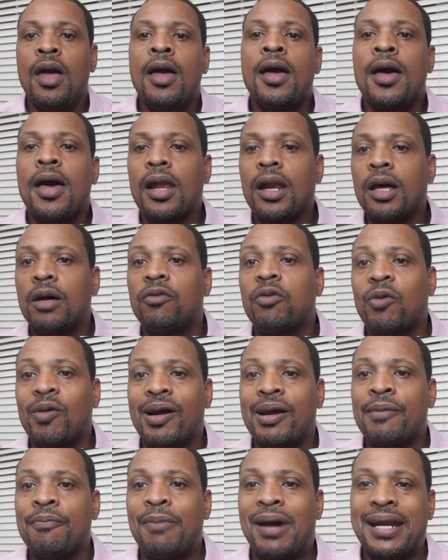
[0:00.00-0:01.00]
Hello
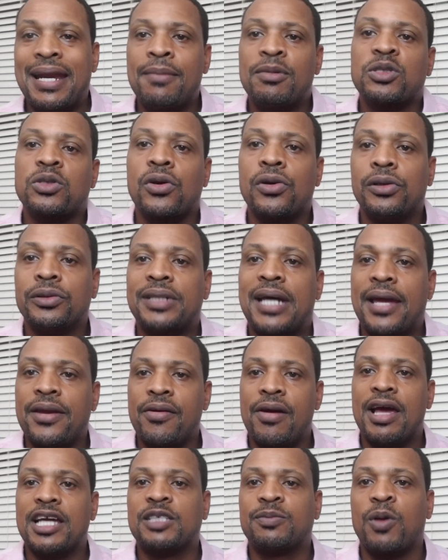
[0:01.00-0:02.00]
everyone, my name is Earl Knight, your
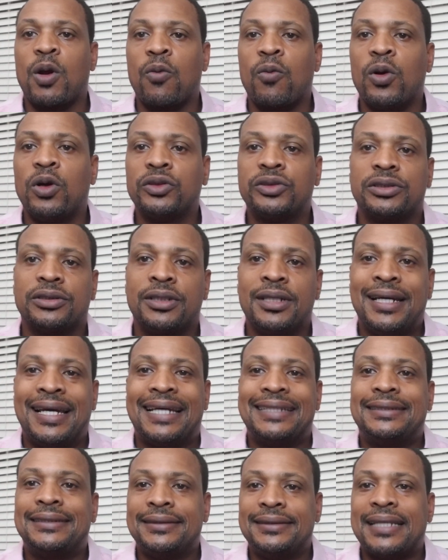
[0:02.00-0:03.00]
expert realtor,
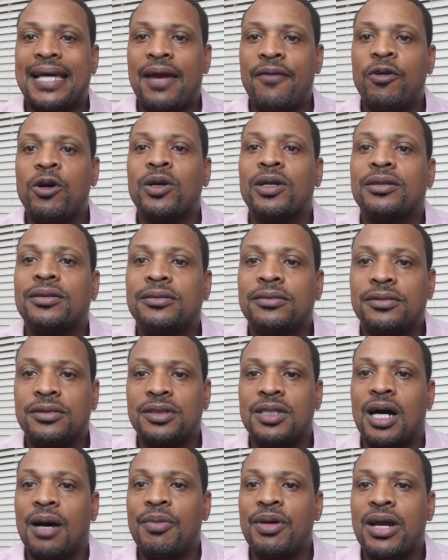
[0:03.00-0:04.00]
and today we're going
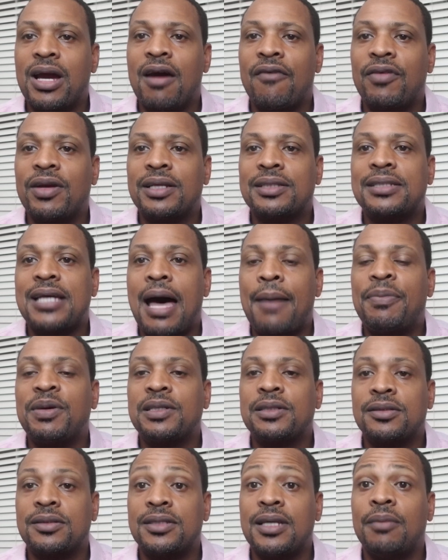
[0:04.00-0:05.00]
to be covering the topic
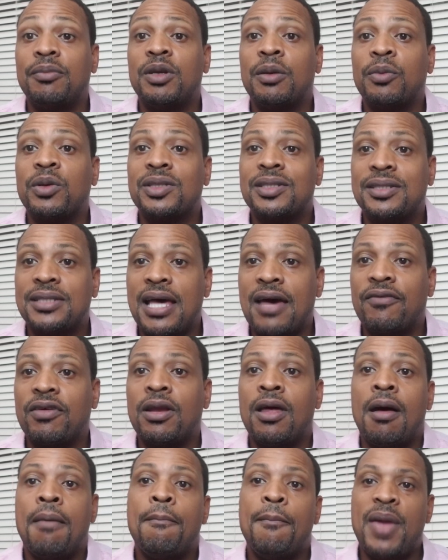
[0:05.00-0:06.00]
step number 7,
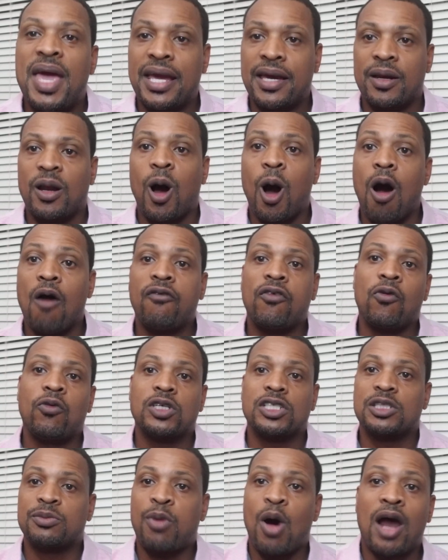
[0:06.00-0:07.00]
make an offer, which
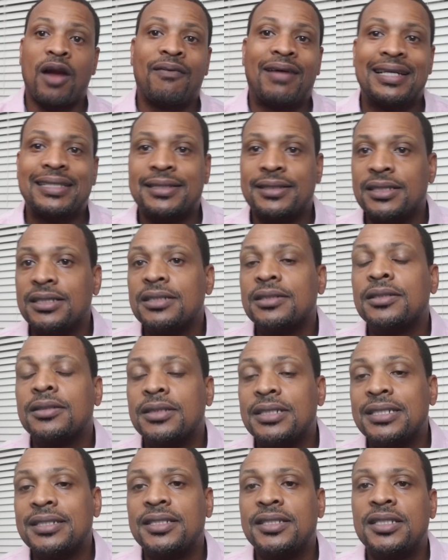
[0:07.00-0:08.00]
is part of our
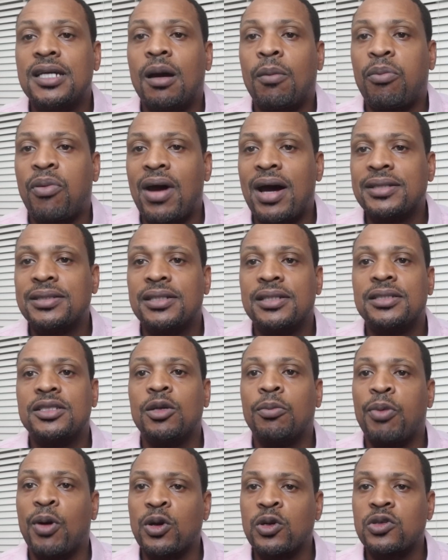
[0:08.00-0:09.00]
10-step process to
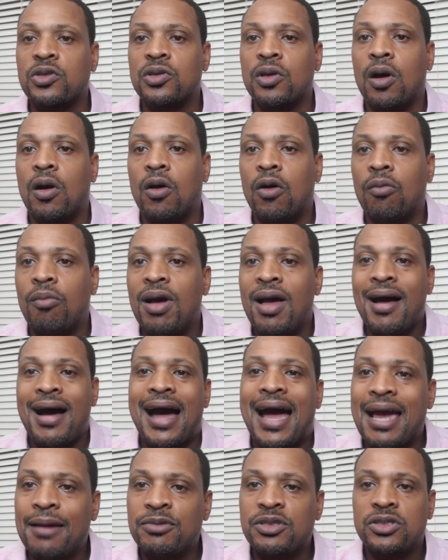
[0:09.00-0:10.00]
purchase a home.
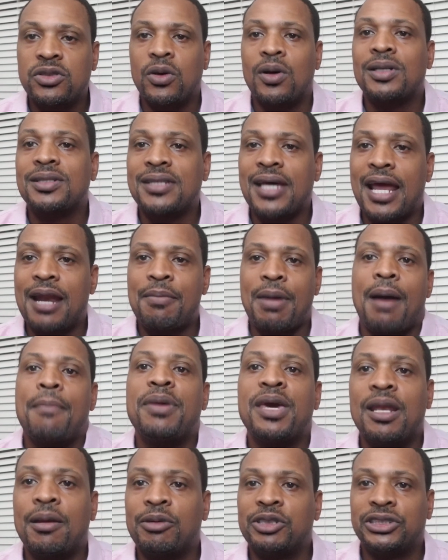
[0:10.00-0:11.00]
I am so excited about
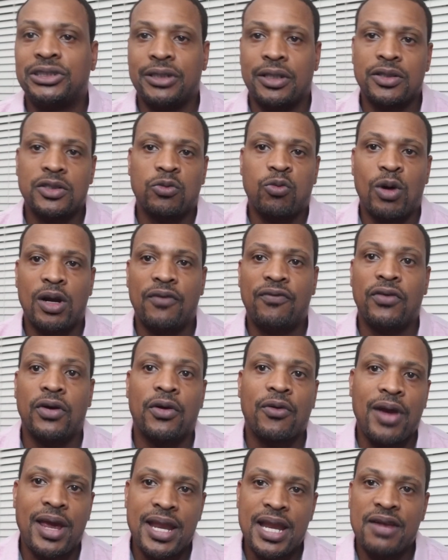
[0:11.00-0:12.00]
being able to share this wonderful and
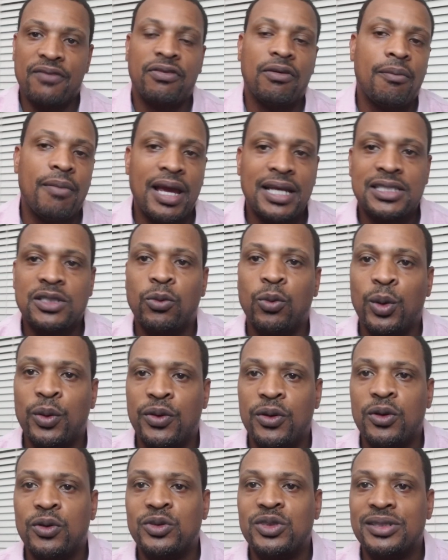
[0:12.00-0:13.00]
great information with
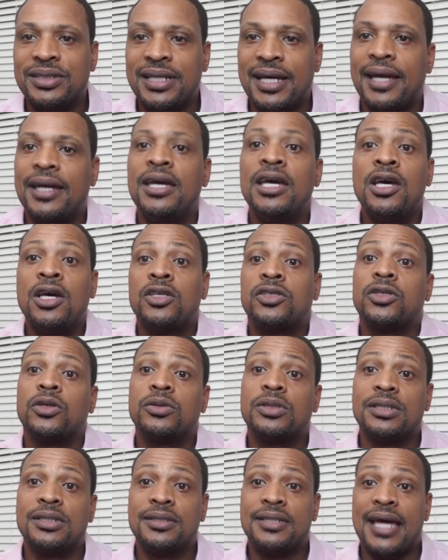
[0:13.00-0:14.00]
you on today. So
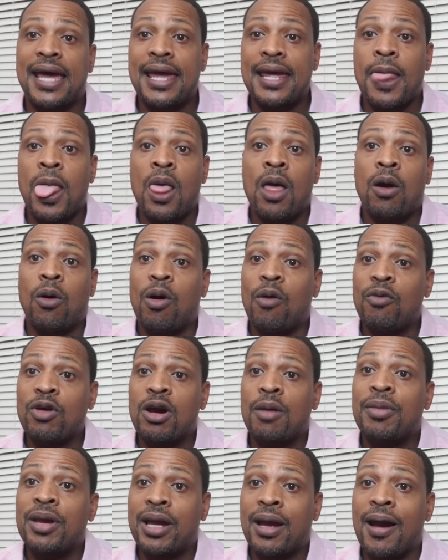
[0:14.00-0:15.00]
today, we're going to
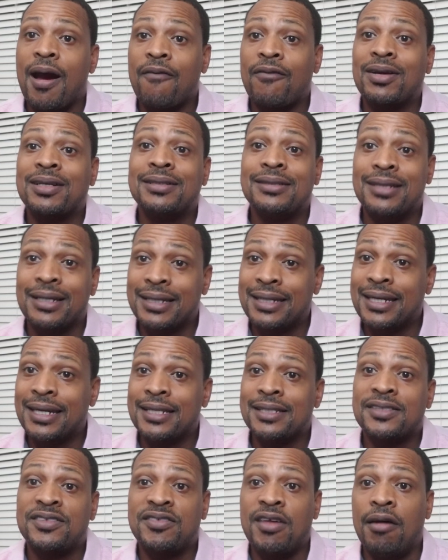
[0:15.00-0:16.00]
be covering, again,
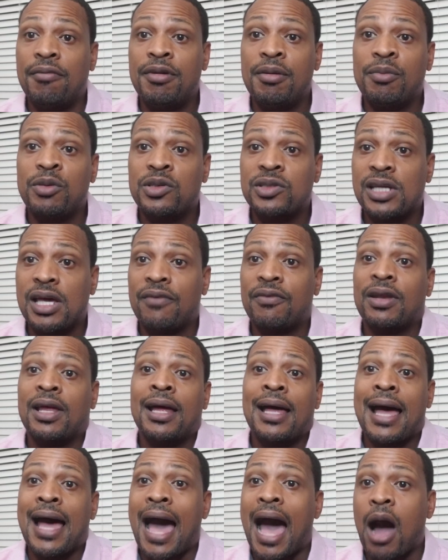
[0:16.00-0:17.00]
step number 7,
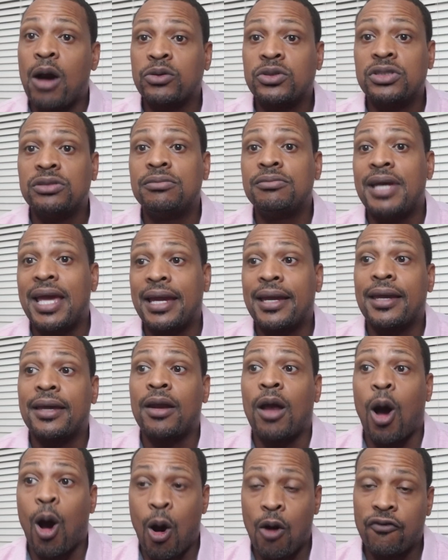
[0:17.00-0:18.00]
how to make an
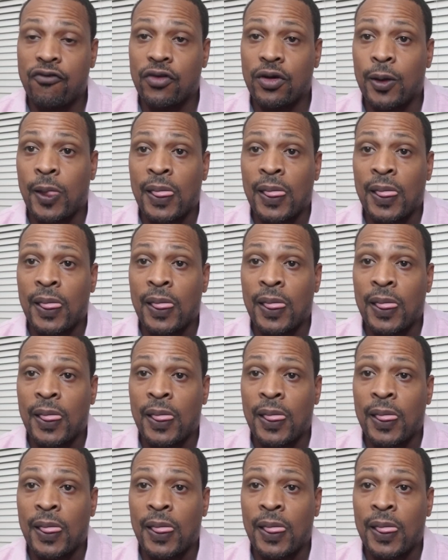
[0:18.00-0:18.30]
offer.